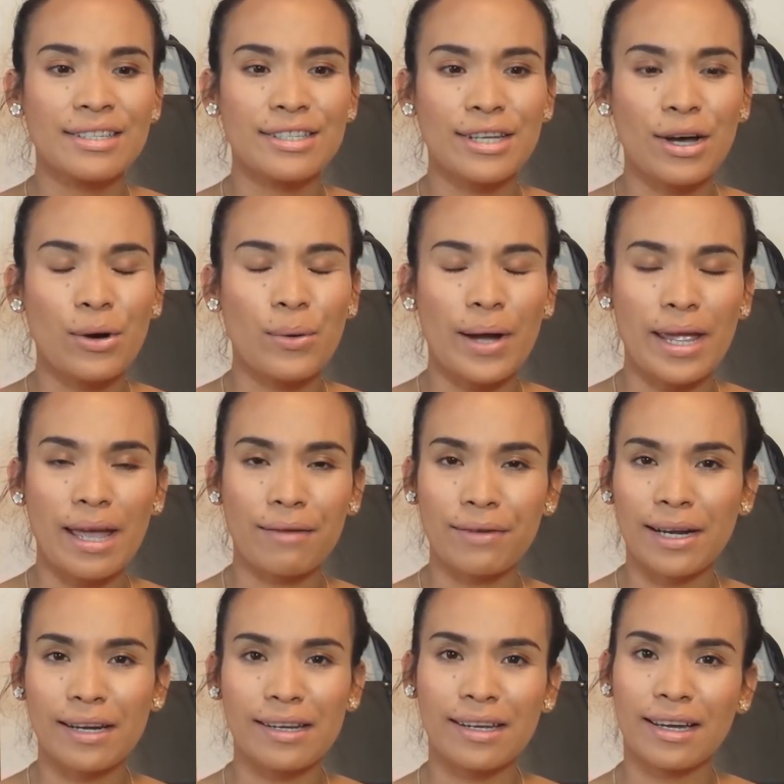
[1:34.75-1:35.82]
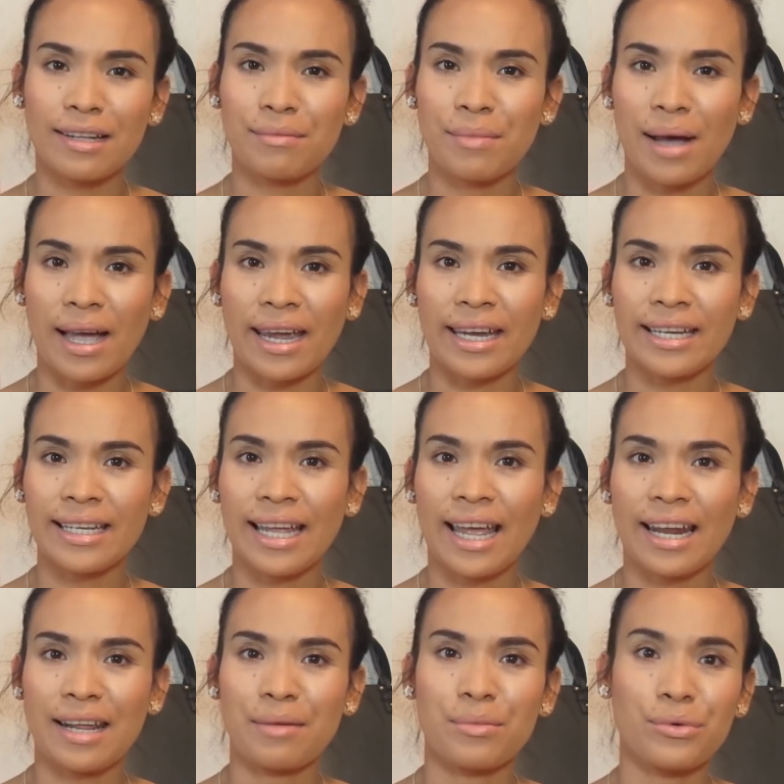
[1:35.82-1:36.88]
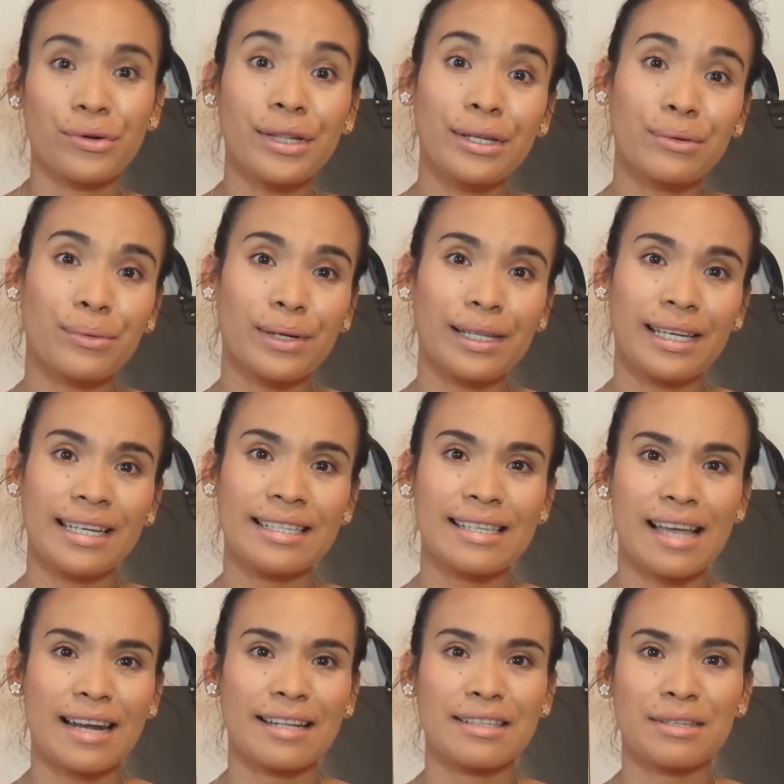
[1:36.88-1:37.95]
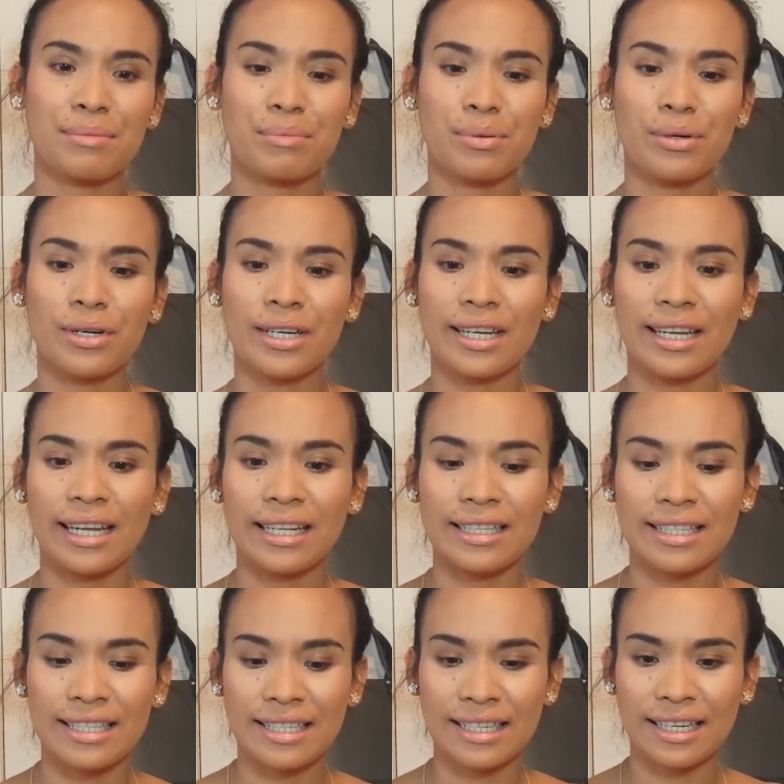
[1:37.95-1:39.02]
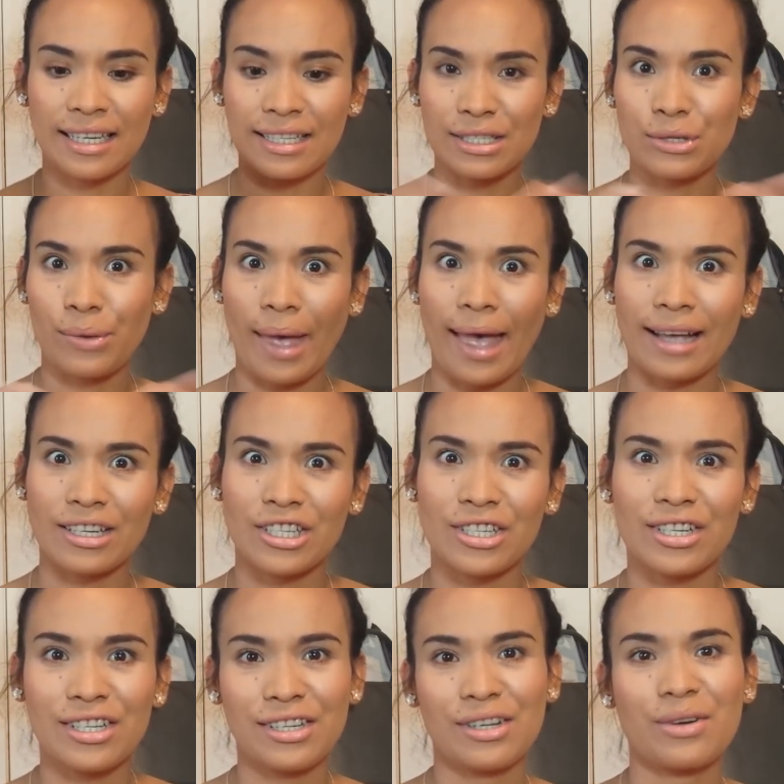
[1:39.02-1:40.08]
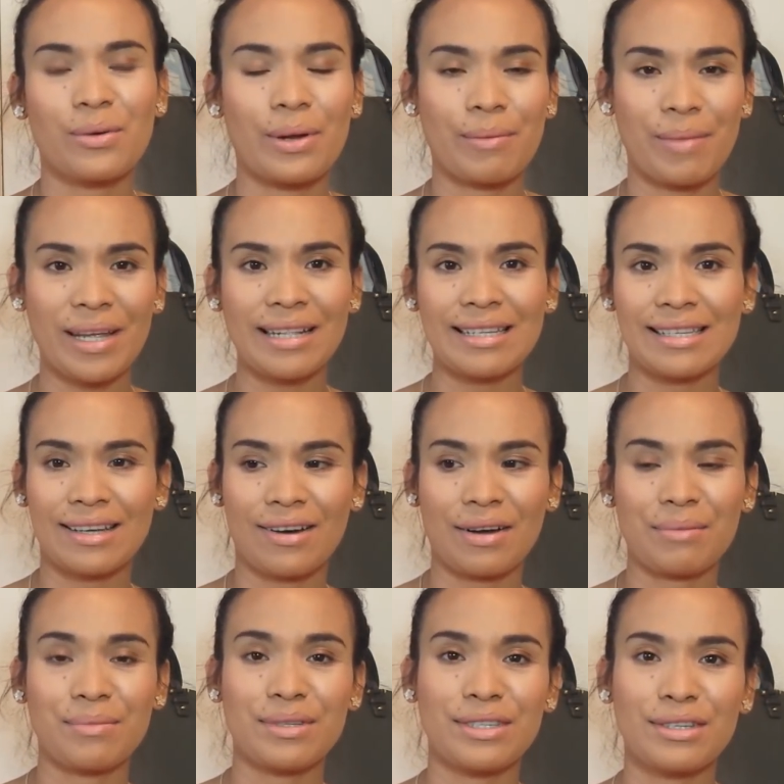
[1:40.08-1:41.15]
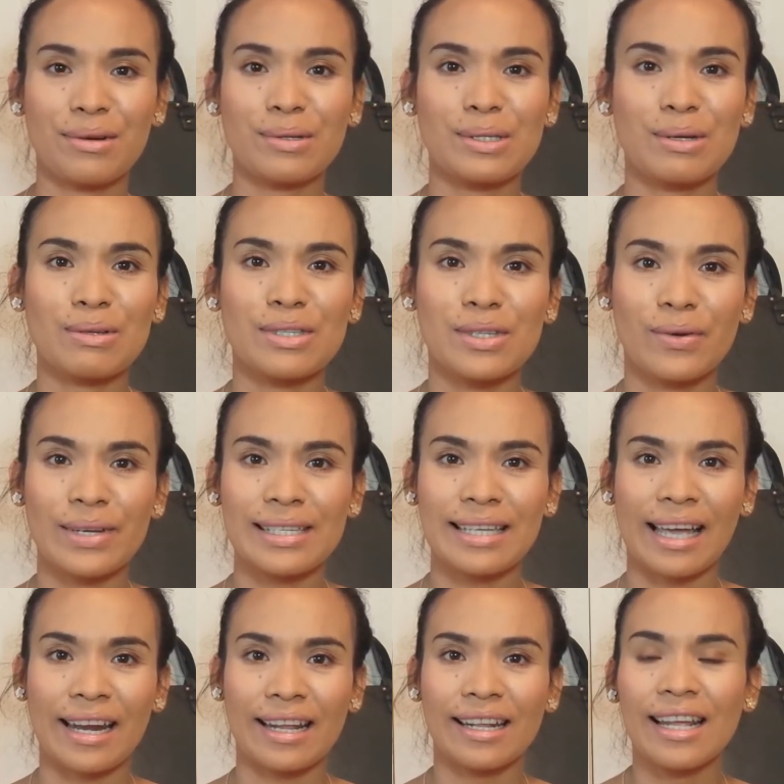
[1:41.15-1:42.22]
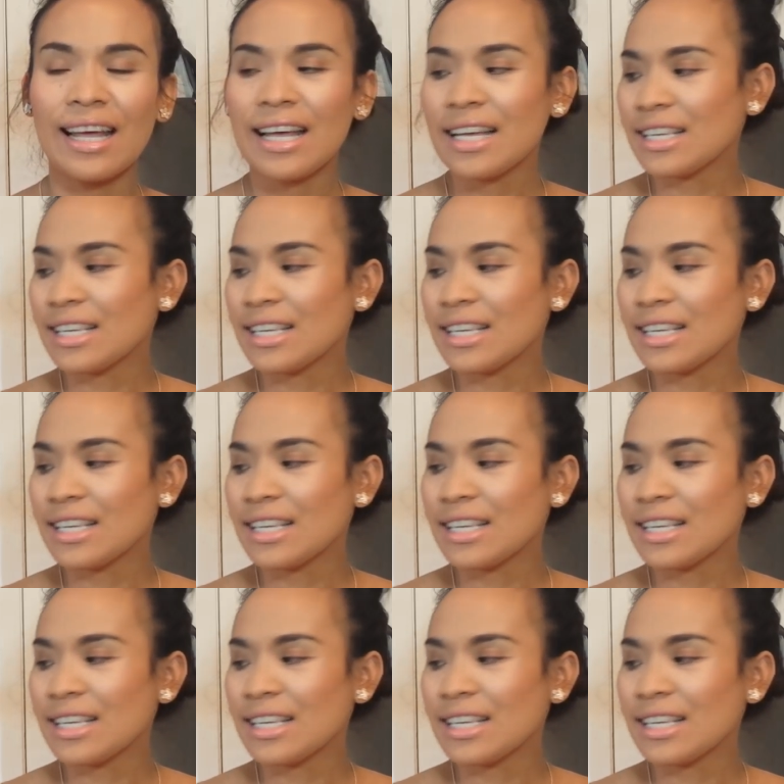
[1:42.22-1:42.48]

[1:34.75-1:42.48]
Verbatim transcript: So I have an idea in mind and I'm really, really excited to put it into action. You know what I mean? So I'm so, so, so excited.